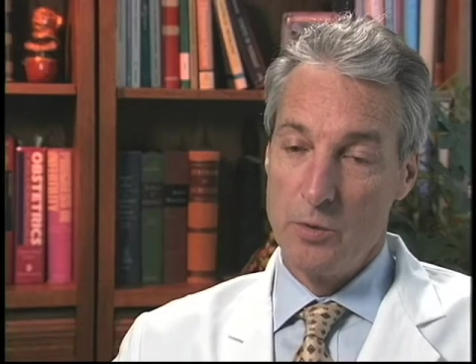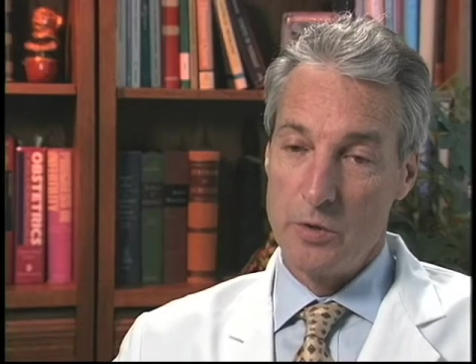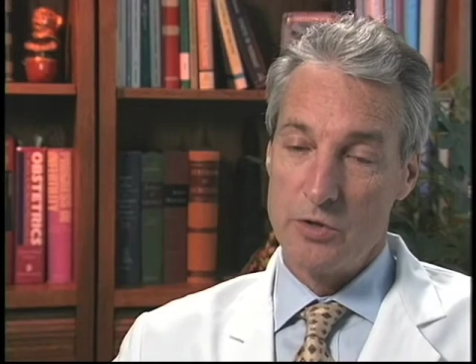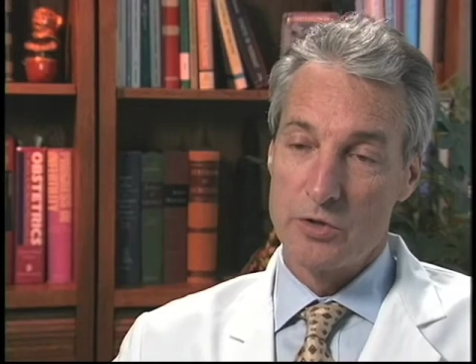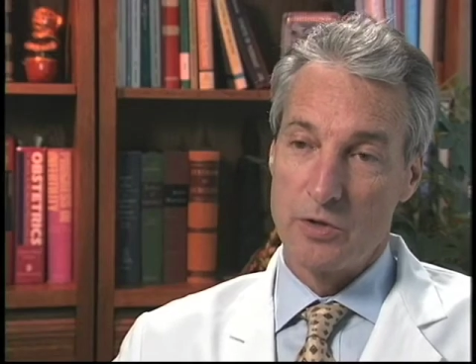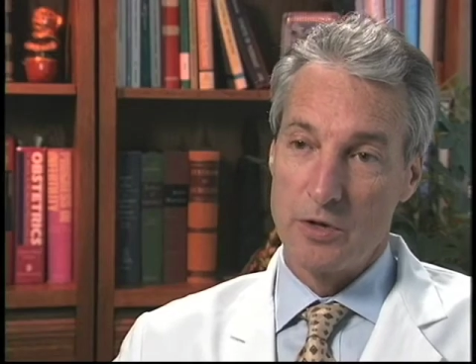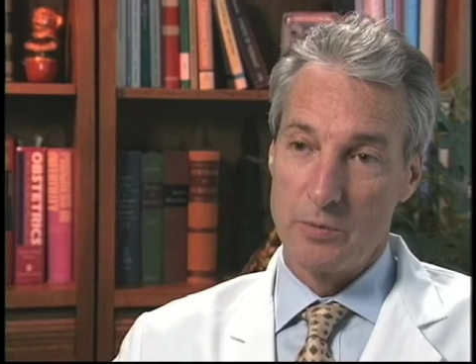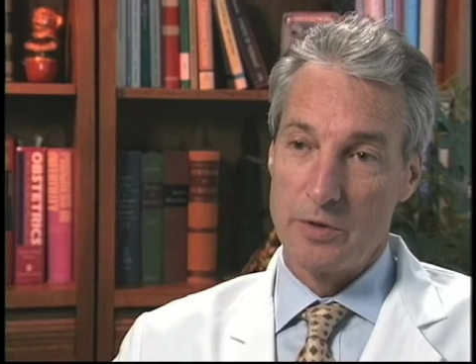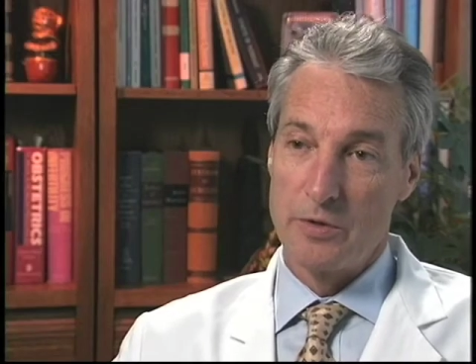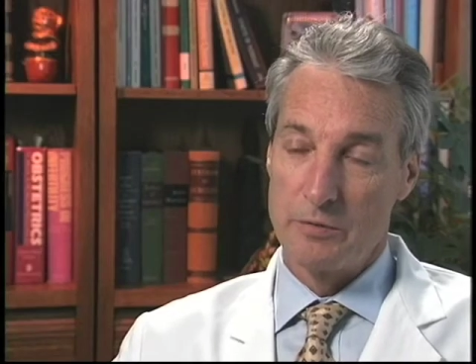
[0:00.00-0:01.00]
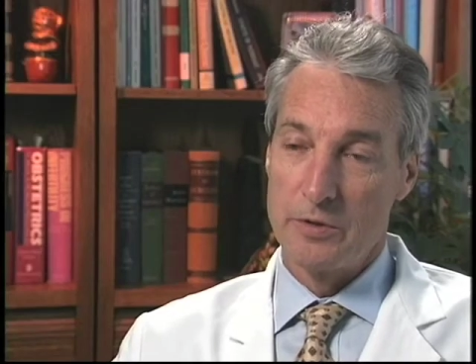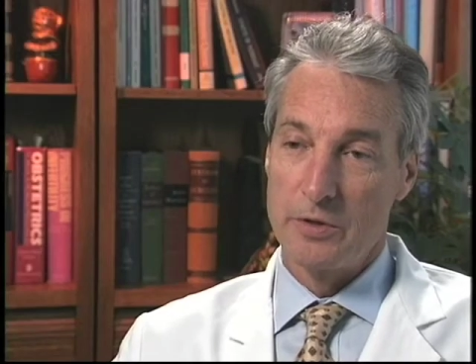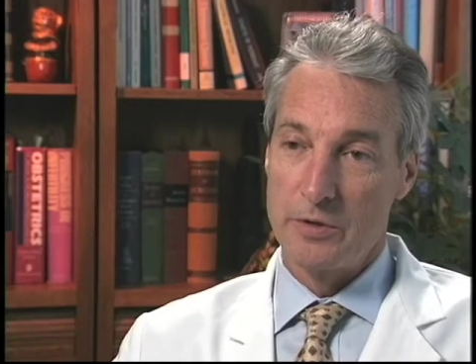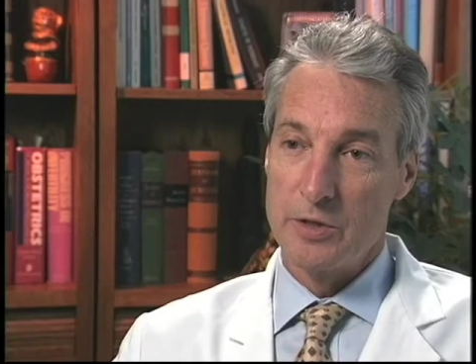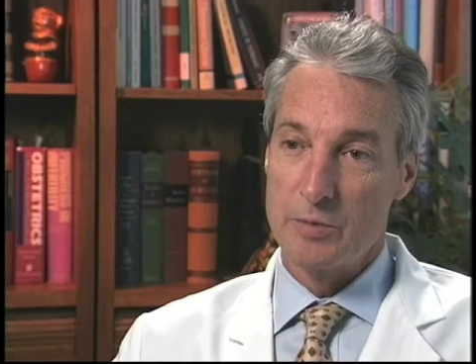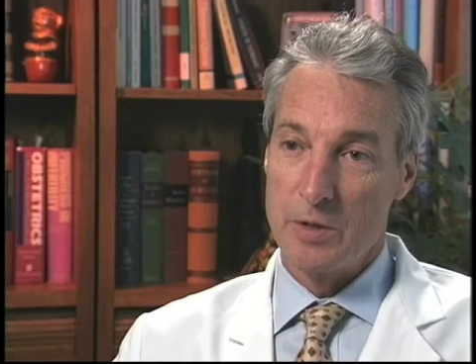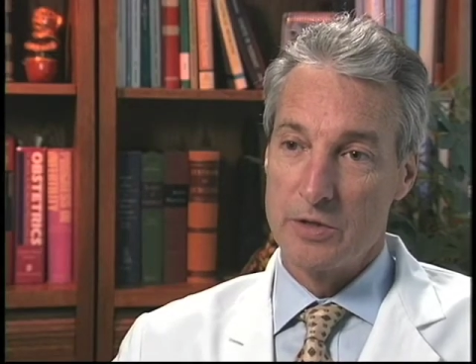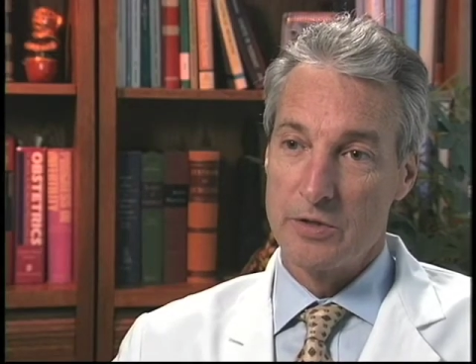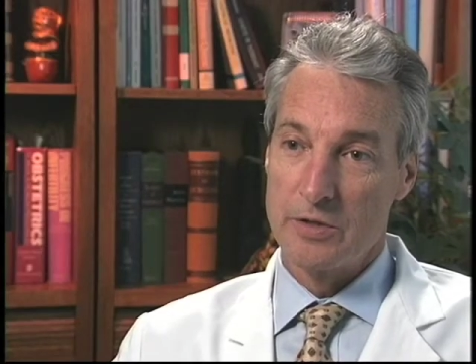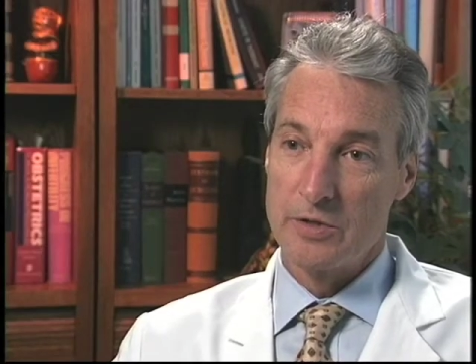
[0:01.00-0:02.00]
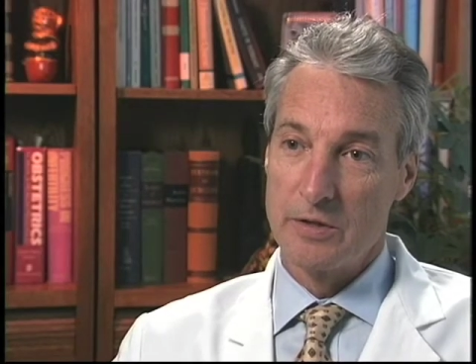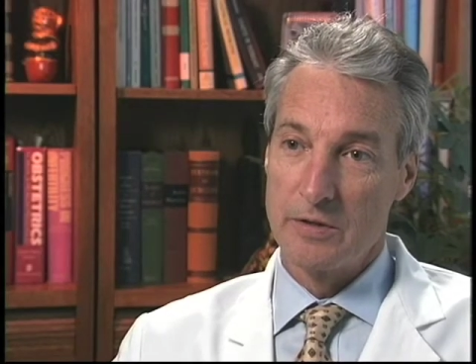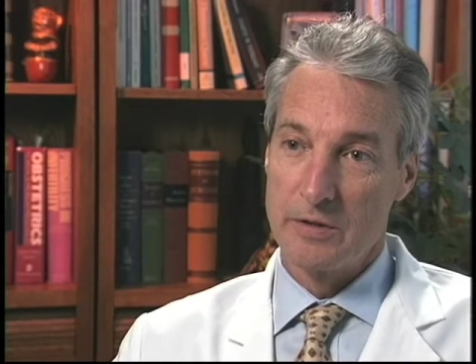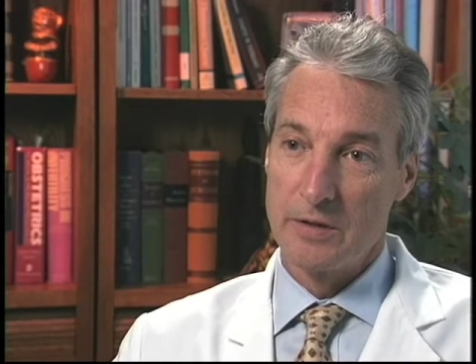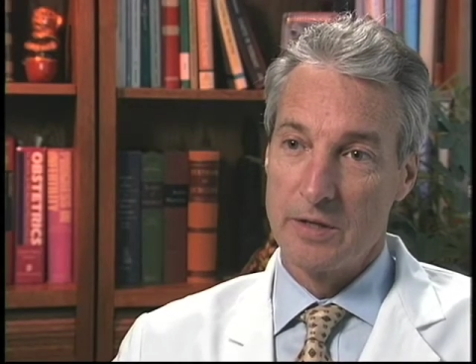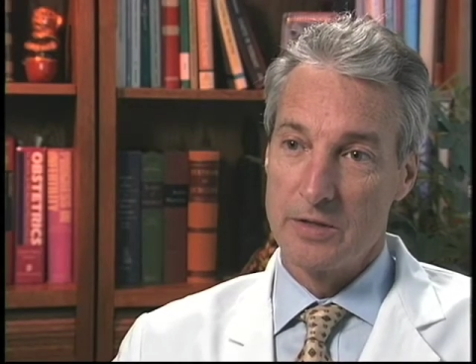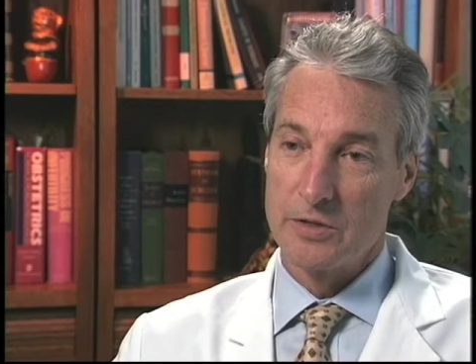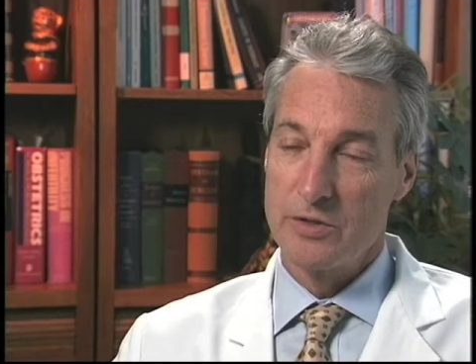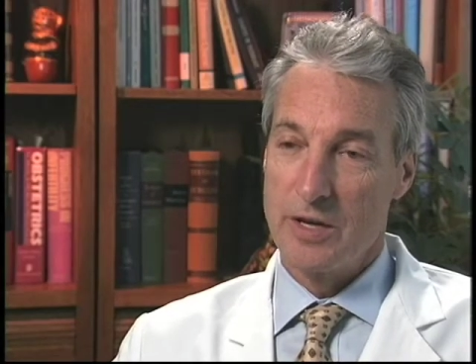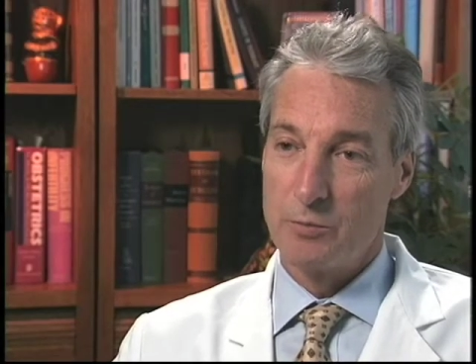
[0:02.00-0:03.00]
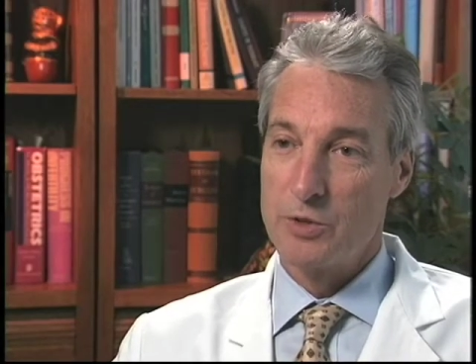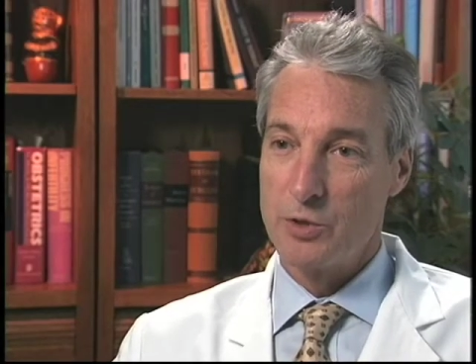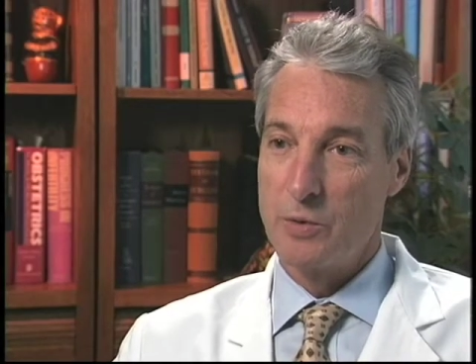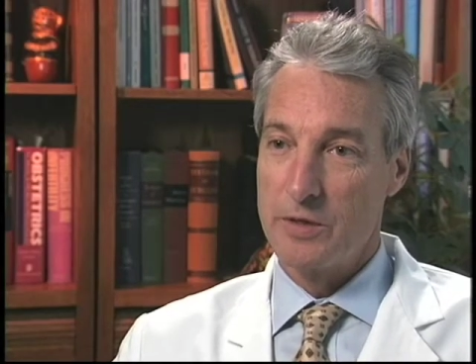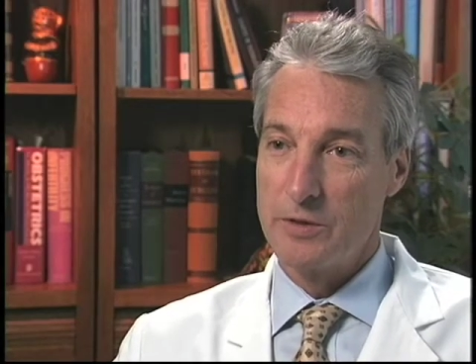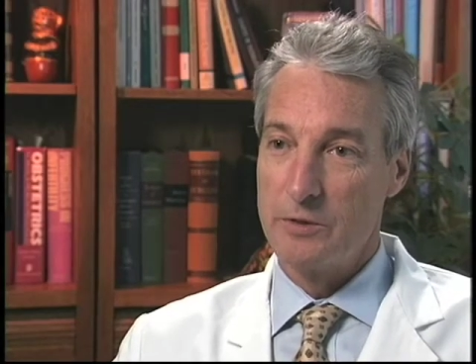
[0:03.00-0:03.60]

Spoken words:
when you start with a fertility specialist. I think that's not what you want to